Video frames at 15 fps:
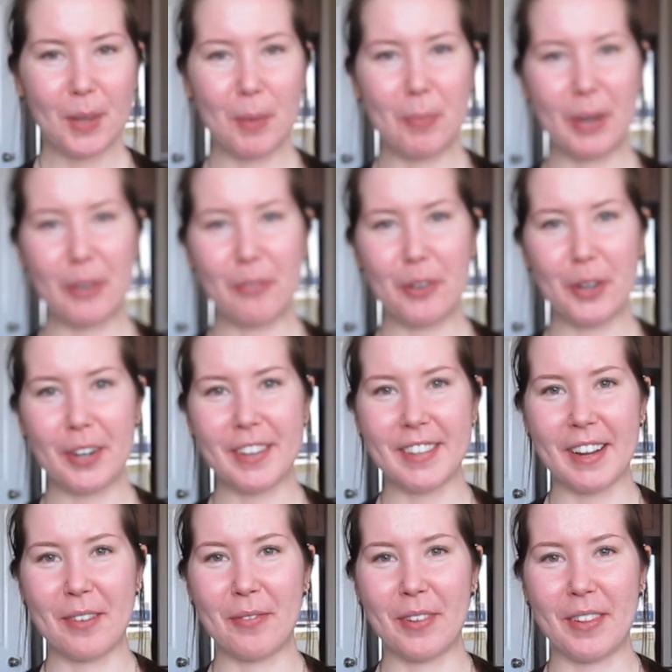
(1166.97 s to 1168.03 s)
but if you're
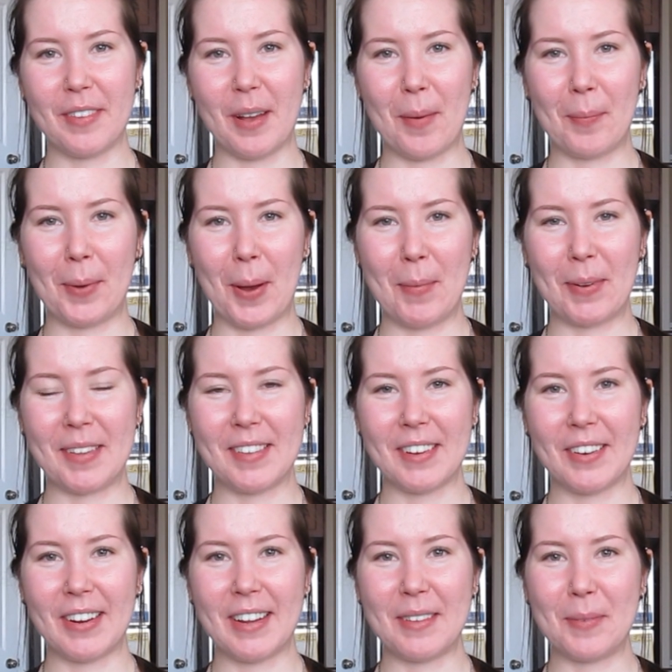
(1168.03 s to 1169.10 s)
excited for this upcoming
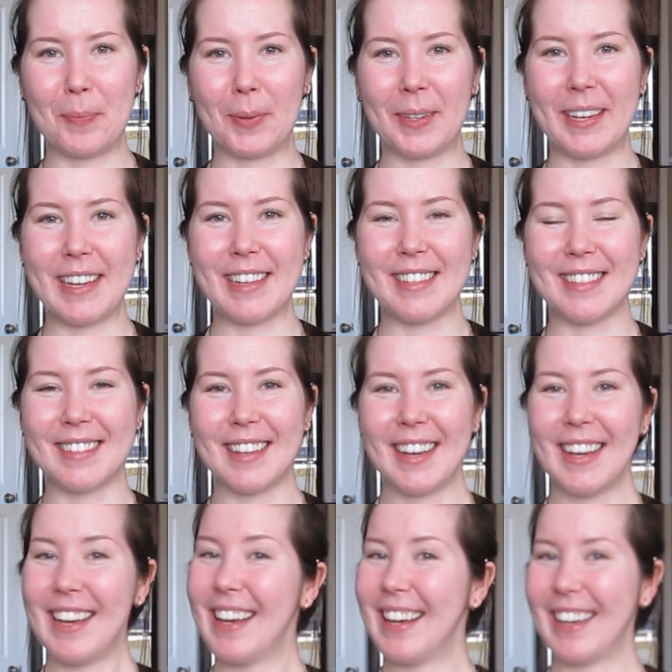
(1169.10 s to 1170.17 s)
series, please,
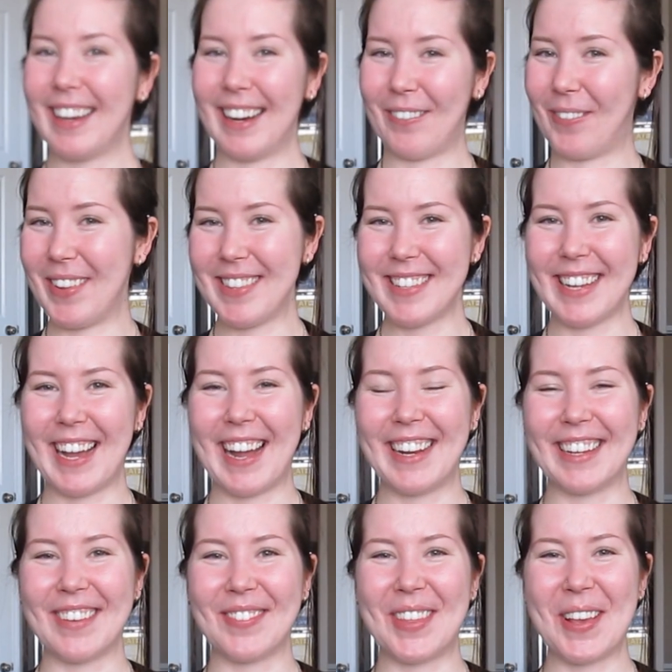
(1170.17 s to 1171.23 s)
once again,
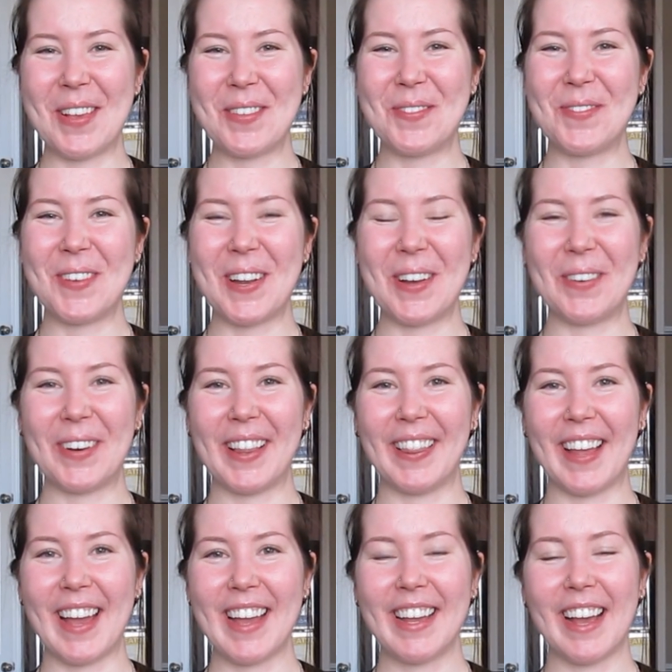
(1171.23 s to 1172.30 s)
give this video a
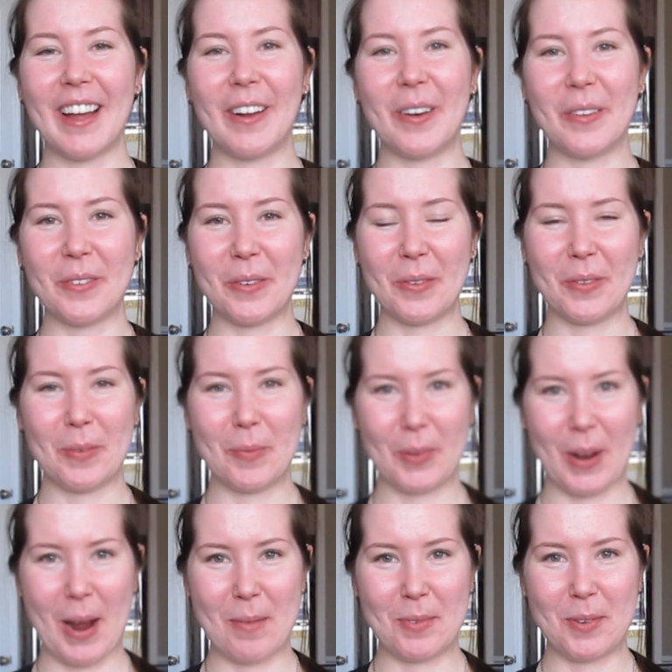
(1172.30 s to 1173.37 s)
like and also
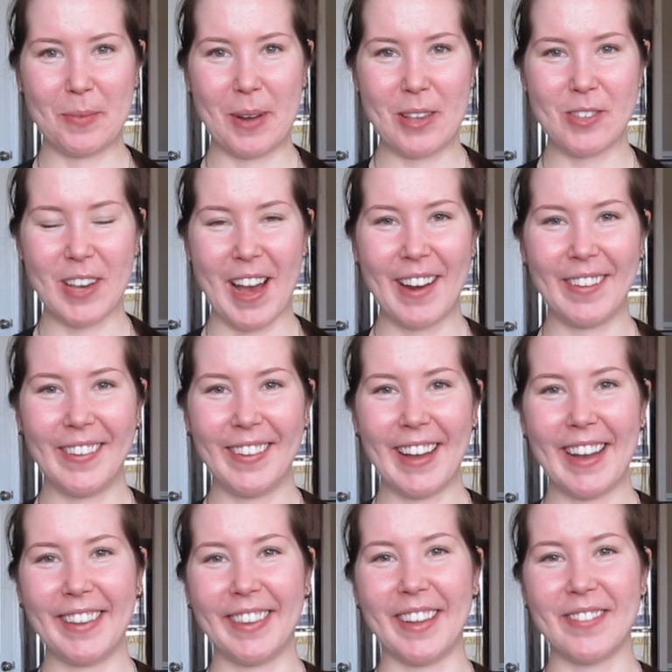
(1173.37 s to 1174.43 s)
subscribe to my channel.
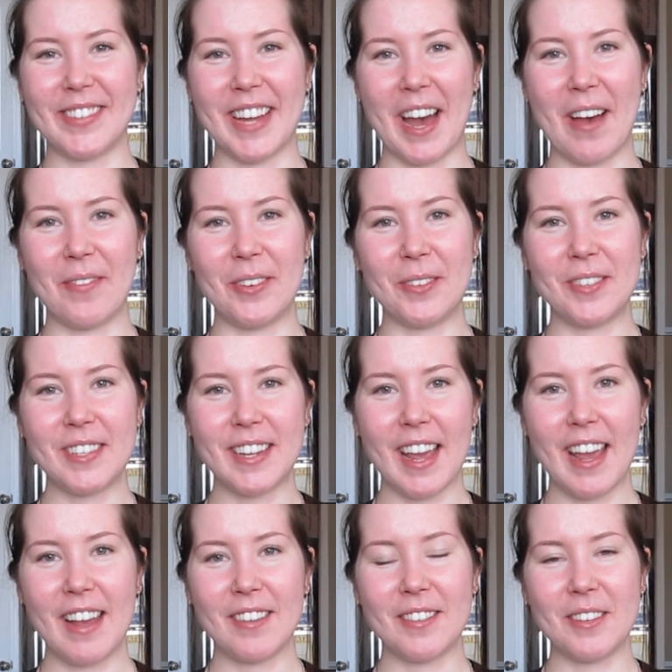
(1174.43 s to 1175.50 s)
I'd love to have you
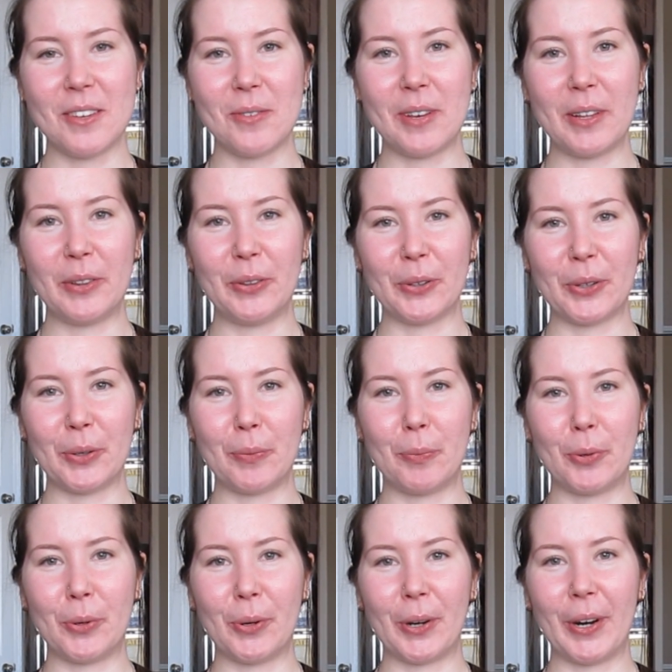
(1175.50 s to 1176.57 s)
stay so you can learn
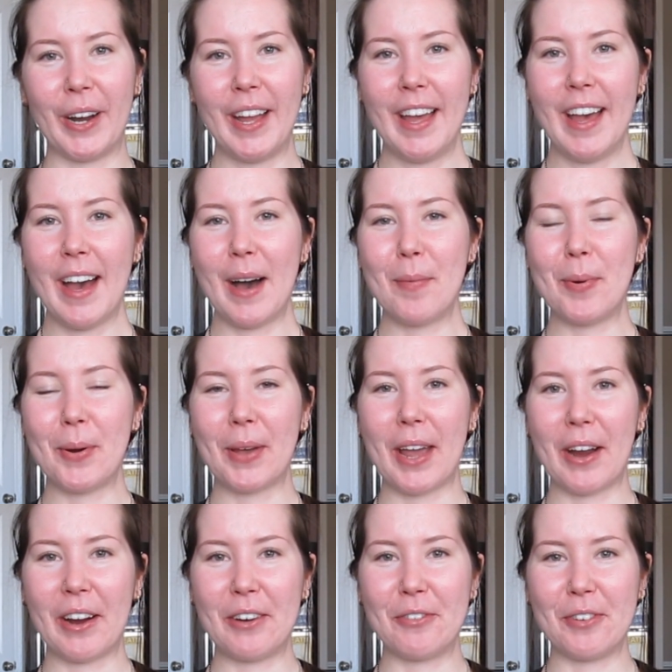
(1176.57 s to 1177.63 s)
more about
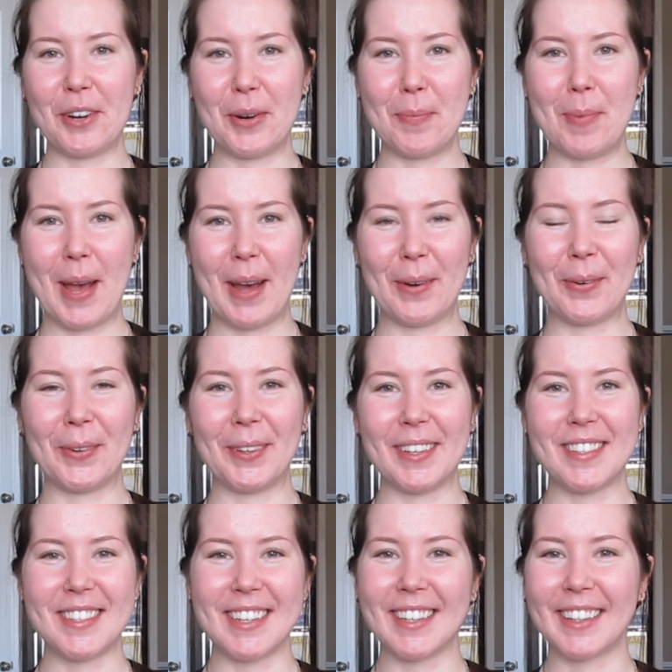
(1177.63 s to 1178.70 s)
caring for your pet
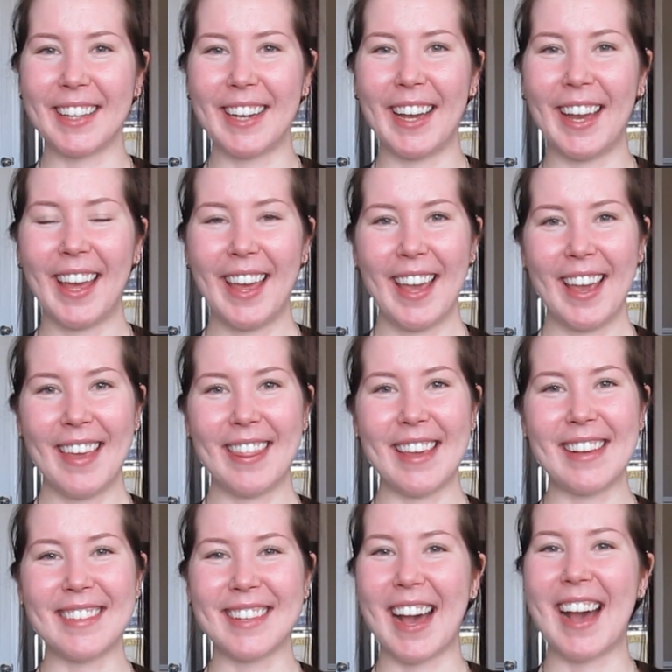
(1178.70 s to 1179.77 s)
holistically.
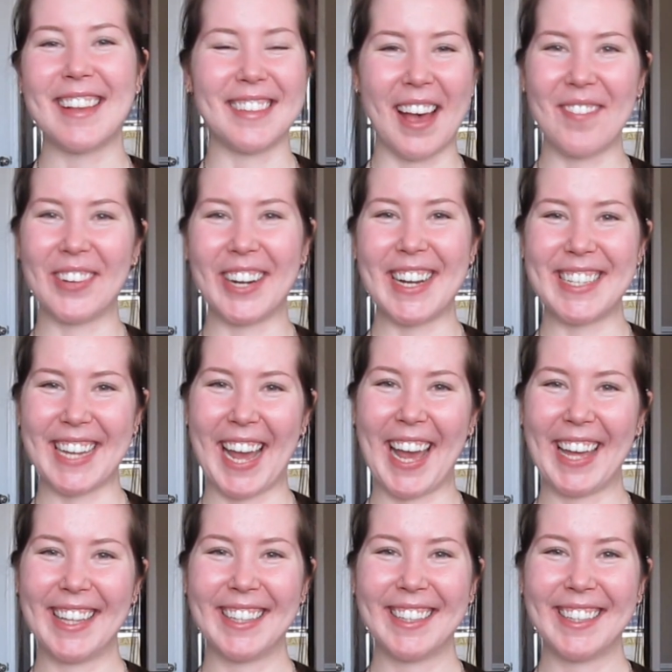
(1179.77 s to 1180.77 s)
Thanks, guys. Have a great day.